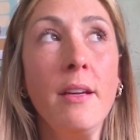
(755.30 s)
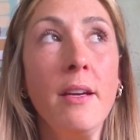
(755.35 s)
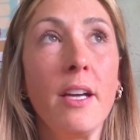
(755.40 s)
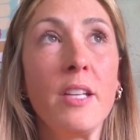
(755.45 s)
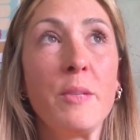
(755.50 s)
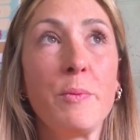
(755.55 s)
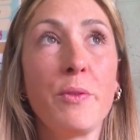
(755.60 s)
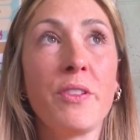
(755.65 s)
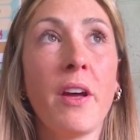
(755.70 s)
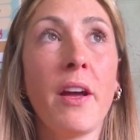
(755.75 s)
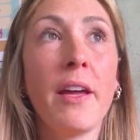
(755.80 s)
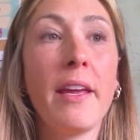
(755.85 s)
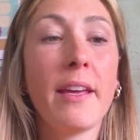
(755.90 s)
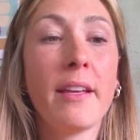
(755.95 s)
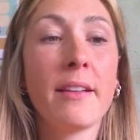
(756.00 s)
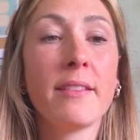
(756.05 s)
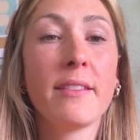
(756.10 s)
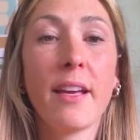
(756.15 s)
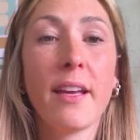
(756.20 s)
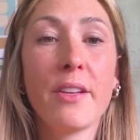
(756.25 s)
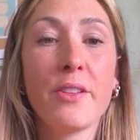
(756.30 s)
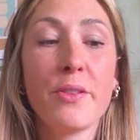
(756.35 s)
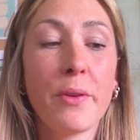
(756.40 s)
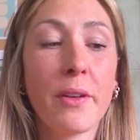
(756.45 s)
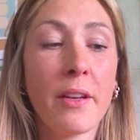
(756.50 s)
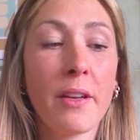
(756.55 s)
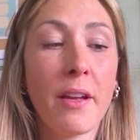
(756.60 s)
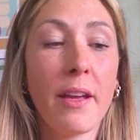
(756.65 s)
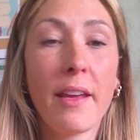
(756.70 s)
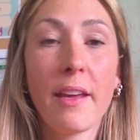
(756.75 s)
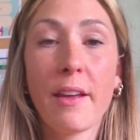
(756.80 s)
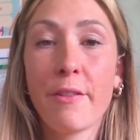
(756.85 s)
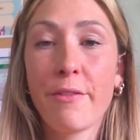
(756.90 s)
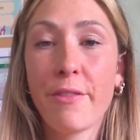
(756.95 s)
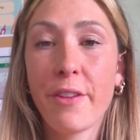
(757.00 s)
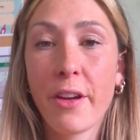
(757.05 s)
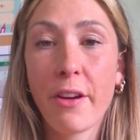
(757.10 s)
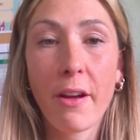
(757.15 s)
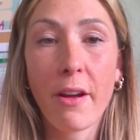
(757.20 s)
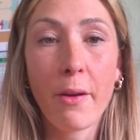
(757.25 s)
I suppose I can schedule and I can
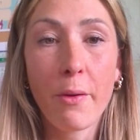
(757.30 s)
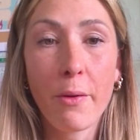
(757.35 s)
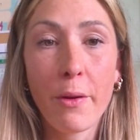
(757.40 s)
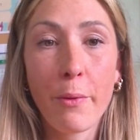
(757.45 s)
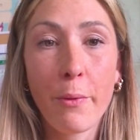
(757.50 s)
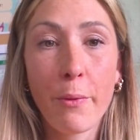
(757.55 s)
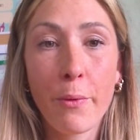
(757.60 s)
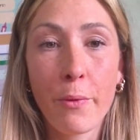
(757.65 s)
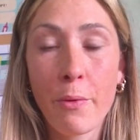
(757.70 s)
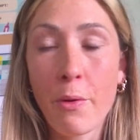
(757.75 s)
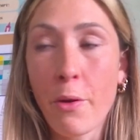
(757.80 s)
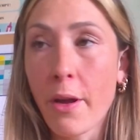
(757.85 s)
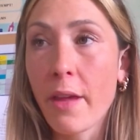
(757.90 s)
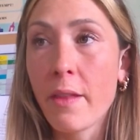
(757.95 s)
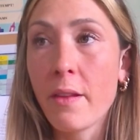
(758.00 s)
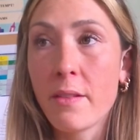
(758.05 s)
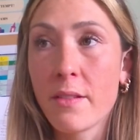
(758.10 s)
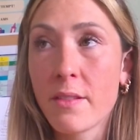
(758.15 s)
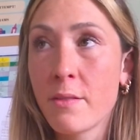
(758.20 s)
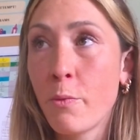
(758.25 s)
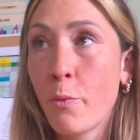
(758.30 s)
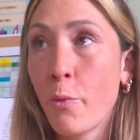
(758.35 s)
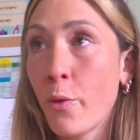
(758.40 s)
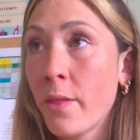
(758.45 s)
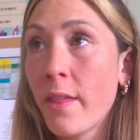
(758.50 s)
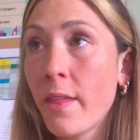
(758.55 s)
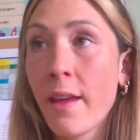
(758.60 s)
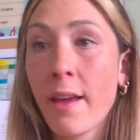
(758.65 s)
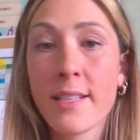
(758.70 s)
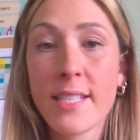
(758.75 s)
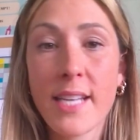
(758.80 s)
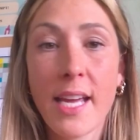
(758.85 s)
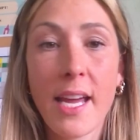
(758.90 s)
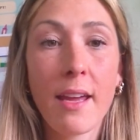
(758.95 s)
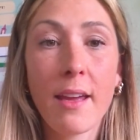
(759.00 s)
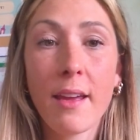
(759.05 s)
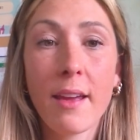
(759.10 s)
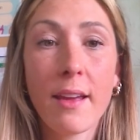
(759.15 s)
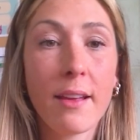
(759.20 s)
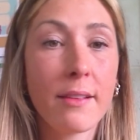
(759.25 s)
figure out, okay, this one thing a
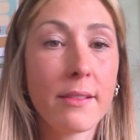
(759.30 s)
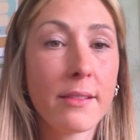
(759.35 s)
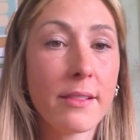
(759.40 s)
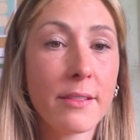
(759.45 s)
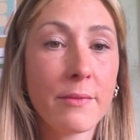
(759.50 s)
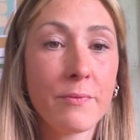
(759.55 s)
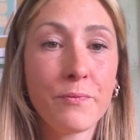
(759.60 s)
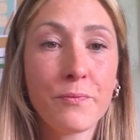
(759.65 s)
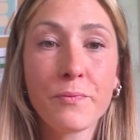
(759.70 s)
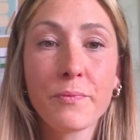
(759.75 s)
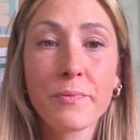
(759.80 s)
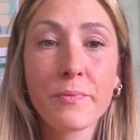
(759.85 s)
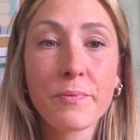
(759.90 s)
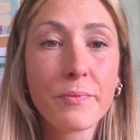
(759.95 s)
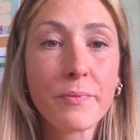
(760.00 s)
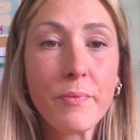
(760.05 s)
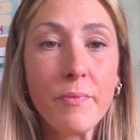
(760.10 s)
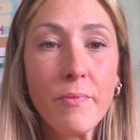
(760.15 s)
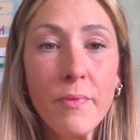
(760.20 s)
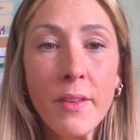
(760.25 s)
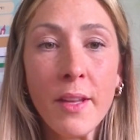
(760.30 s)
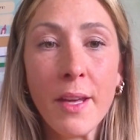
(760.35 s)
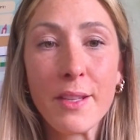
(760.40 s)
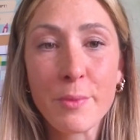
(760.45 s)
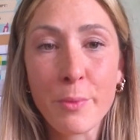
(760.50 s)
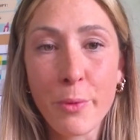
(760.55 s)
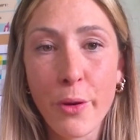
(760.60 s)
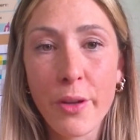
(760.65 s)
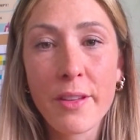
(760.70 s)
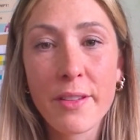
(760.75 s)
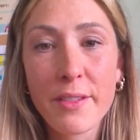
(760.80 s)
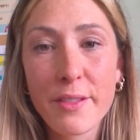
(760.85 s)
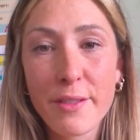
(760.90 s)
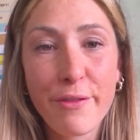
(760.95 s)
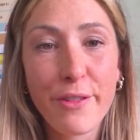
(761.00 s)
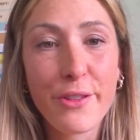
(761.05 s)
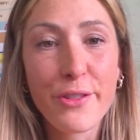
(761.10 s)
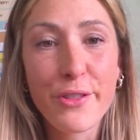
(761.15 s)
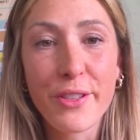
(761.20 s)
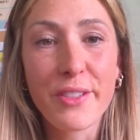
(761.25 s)
day is more than
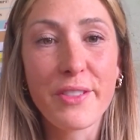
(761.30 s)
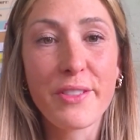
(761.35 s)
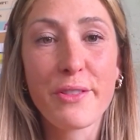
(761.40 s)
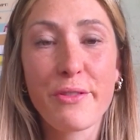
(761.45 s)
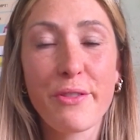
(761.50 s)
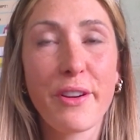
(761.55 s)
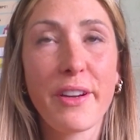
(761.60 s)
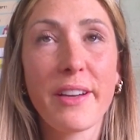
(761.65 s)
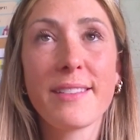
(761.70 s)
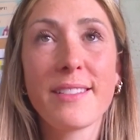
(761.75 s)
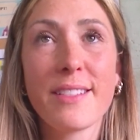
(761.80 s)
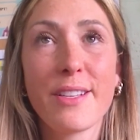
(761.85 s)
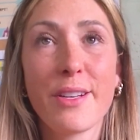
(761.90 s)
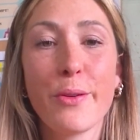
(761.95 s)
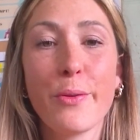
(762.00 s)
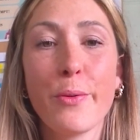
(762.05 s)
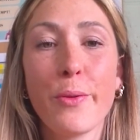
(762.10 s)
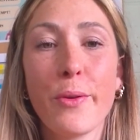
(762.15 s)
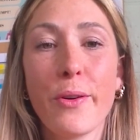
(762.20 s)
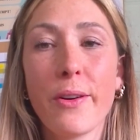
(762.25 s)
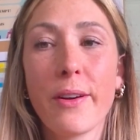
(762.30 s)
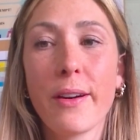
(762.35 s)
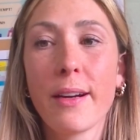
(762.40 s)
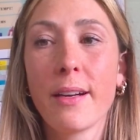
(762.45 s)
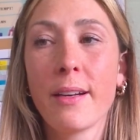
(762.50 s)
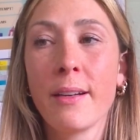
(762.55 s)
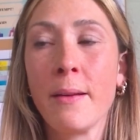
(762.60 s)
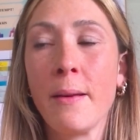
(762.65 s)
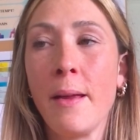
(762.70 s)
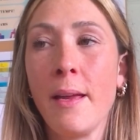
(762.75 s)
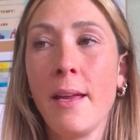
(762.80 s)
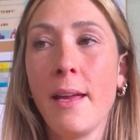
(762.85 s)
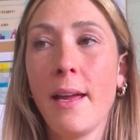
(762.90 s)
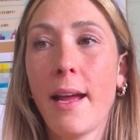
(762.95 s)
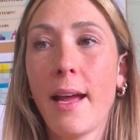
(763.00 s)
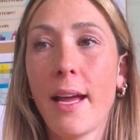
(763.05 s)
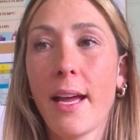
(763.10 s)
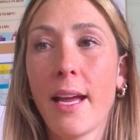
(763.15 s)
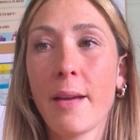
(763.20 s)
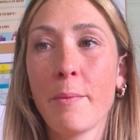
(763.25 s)
sufficient to try and do, or
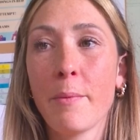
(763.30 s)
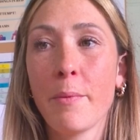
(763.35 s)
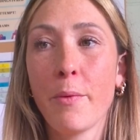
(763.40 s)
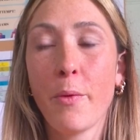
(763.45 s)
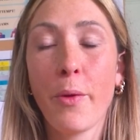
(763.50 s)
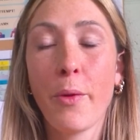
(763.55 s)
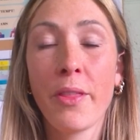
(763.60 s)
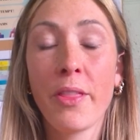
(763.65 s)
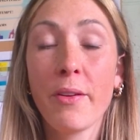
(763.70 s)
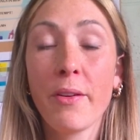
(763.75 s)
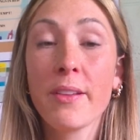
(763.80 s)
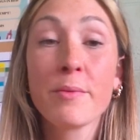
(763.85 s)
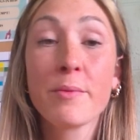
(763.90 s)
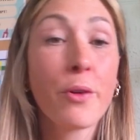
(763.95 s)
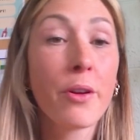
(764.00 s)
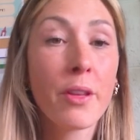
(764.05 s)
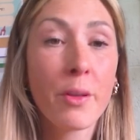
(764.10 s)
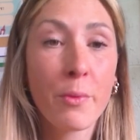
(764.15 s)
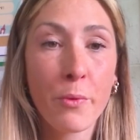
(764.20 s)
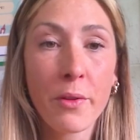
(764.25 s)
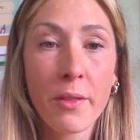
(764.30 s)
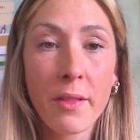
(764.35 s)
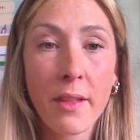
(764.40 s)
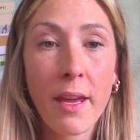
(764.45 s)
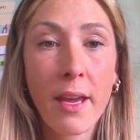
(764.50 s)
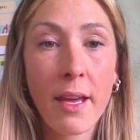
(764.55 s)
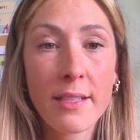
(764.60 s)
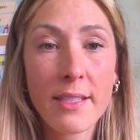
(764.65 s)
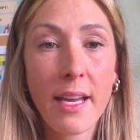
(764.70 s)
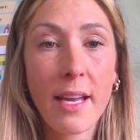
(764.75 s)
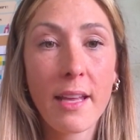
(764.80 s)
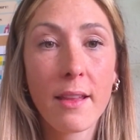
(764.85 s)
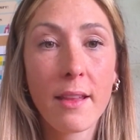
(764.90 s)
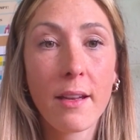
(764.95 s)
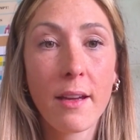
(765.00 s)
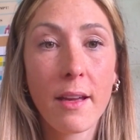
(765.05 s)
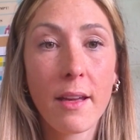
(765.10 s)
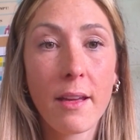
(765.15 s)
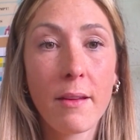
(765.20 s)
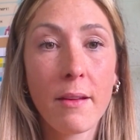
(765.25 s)
when there is more than one thing a day,
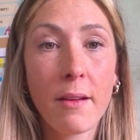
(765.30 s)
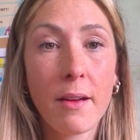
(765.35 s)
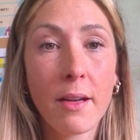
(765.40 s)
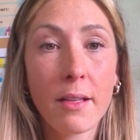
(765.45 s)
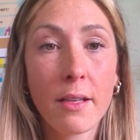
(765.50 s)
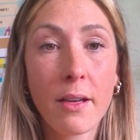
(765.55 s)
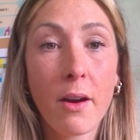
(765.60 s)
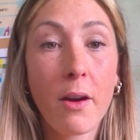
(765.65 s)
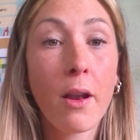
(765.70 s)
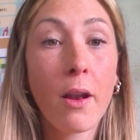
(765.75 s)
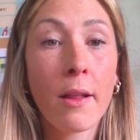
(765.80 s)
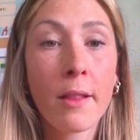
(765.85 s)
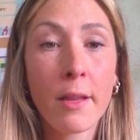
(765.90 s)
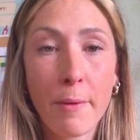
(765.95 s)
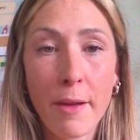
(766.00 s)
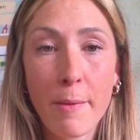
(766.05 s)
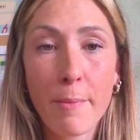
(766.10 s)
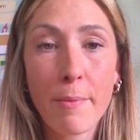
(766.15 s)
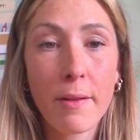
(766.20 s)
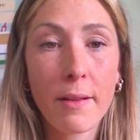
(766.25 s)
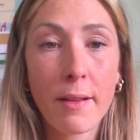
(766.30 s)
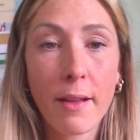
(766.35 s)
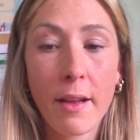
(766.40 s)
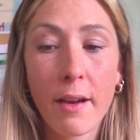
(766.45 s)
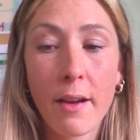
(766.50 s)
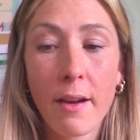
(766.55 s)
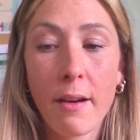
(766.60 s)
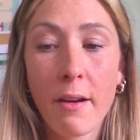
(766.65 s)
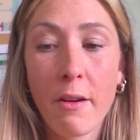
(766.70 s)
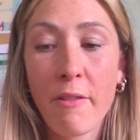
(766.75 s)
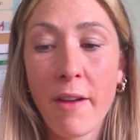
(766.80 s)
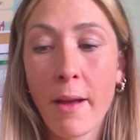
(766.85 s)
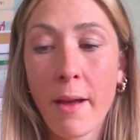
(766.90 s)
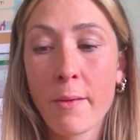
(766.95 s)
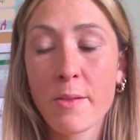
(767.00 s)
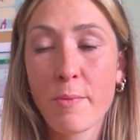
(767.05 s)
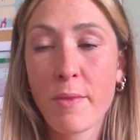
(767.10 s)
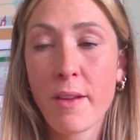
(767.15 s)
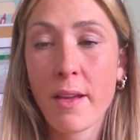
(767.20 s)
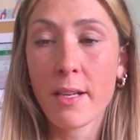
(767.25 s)
that I call on the people that are
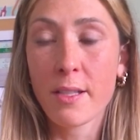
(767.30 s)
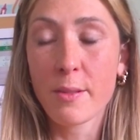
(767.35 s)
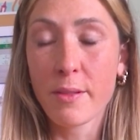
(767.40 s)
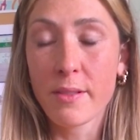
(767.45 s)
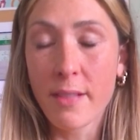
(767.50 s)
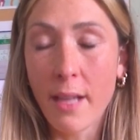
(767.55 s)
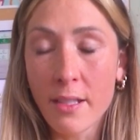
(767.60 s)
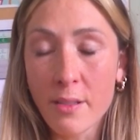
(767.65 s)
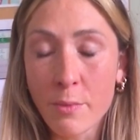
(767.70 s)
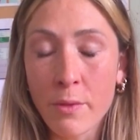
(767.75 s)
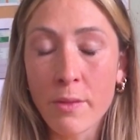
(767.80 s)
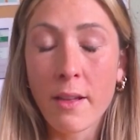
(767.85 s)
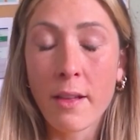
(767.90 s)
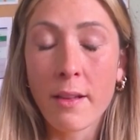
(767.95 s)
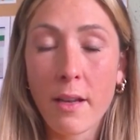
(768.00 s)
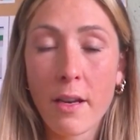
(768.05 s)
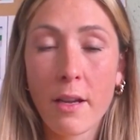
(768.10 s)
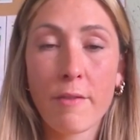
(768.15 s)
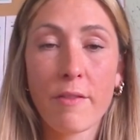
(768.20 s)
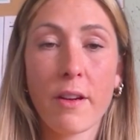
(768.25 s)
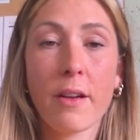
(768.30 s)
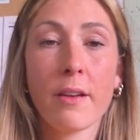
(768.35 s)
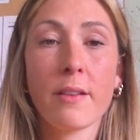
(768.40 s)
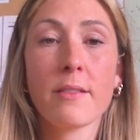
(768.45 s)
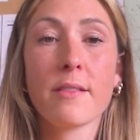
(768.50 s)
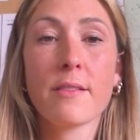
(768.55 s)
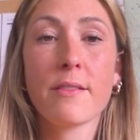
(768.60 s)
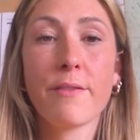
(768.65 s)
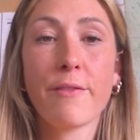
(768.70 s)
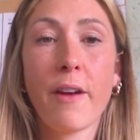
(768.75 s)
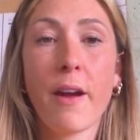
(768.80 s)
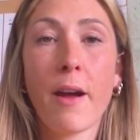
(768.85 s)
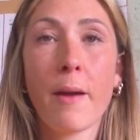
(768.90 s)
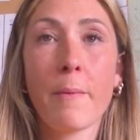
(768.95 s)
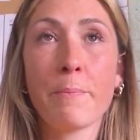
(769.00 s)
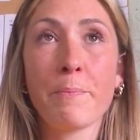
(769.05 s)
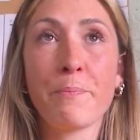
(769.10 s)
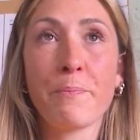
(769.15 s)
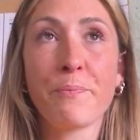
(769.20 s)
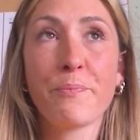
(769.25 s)
around me. And I suppose that's one thing that I've learned
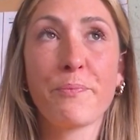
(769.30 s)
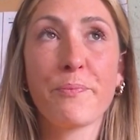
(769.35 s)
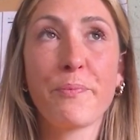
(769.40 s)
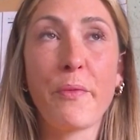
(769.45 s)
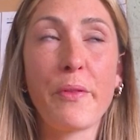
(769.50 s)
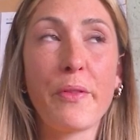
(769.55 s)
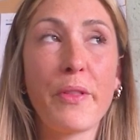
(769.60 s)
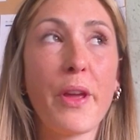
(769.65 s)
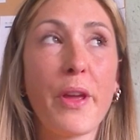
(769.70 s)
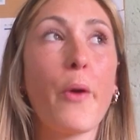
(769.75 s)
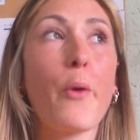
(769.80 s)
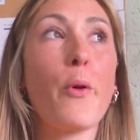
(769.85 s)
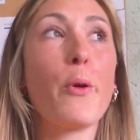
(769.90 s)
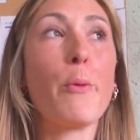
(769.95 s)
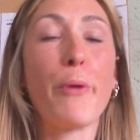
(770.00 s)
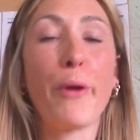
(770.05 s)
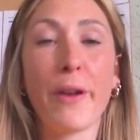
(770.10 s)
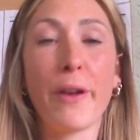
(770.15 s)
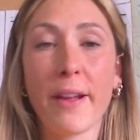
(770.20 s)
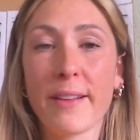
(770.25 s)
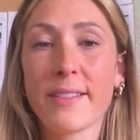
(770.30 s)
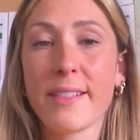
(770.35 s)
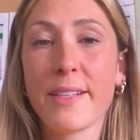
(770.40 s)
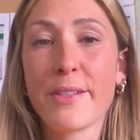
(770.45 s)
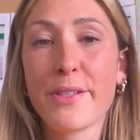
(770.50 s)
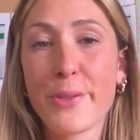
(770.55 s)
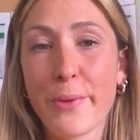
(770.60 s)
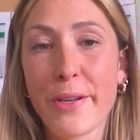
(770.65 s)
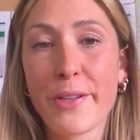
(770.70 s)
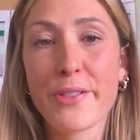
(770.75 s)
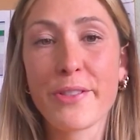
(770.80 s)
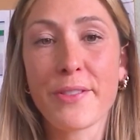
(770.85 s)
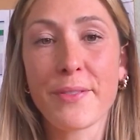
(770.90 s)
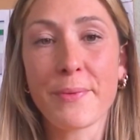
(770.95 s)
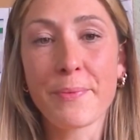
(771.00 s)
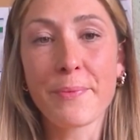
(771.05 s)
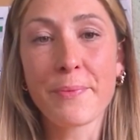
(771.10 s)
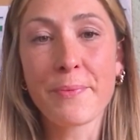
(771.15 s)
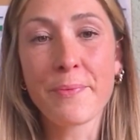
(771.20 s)
from the whole burnout situation.